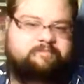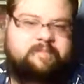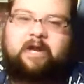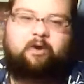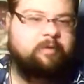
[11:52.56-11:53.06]

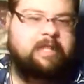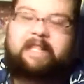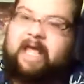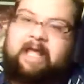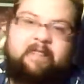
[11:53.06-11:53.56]
I don't really
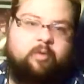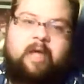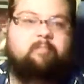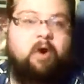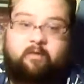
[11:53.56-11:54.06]
like the
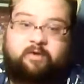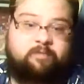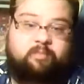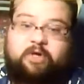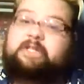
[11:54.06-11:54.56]
way
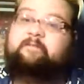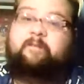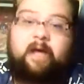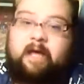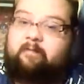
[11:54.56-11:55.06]
Marvel's books
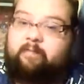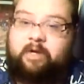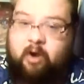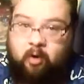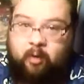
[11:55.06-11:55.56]
have
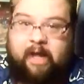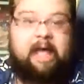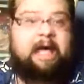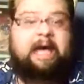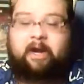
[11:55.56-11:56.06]
been going.
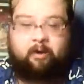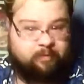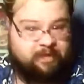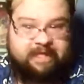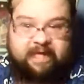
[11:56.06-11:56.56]
I don't
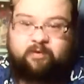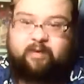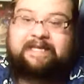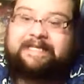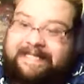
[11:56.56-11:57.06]
really like the
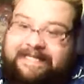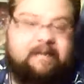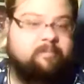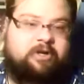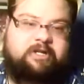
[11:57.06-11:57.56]
way
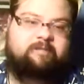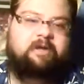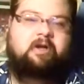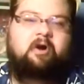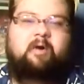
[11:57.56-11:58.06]
DC books have
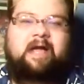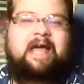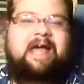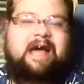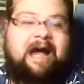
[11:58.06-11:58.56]
been going.
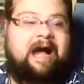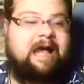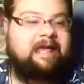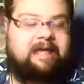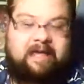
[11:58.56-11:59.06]

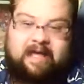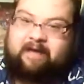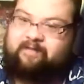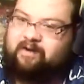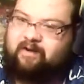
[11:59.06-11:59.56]
I
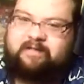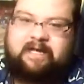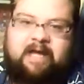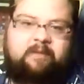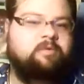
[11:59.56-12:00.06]
have a hard
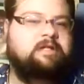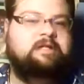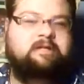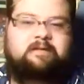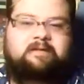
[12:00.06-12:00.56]
time
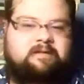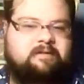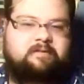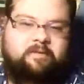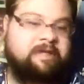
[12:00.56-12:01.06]
with
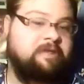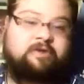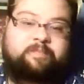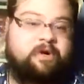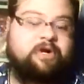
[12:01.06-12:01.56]

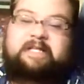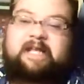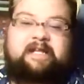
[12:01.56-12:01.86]
those books, and